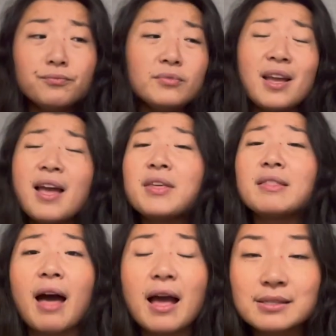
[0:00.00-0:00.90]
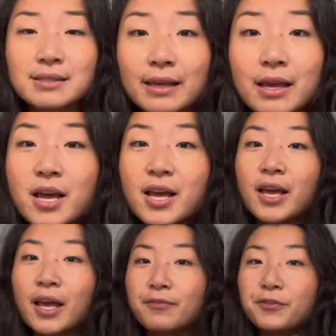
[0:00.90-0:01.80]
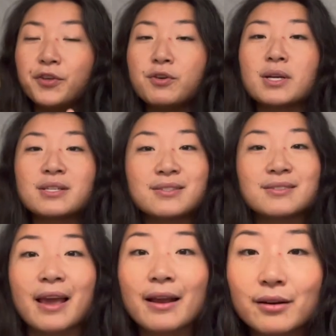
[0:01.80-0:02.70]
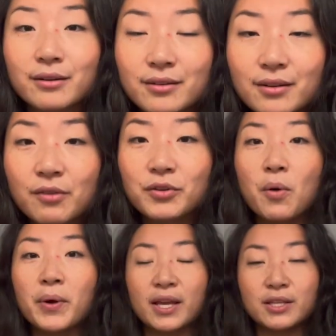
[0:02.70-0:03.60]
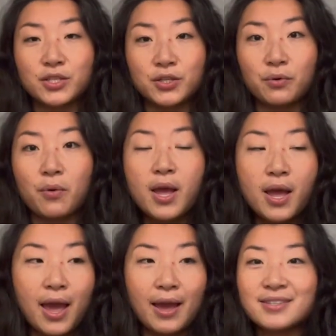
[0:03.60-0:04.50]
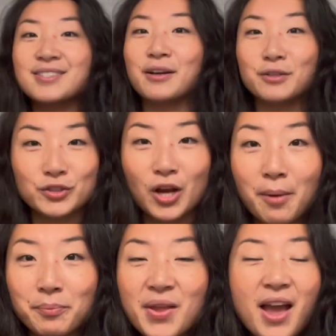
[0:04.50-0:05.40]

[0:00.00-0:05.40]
And then lastly, if you are scared of going into a sales job,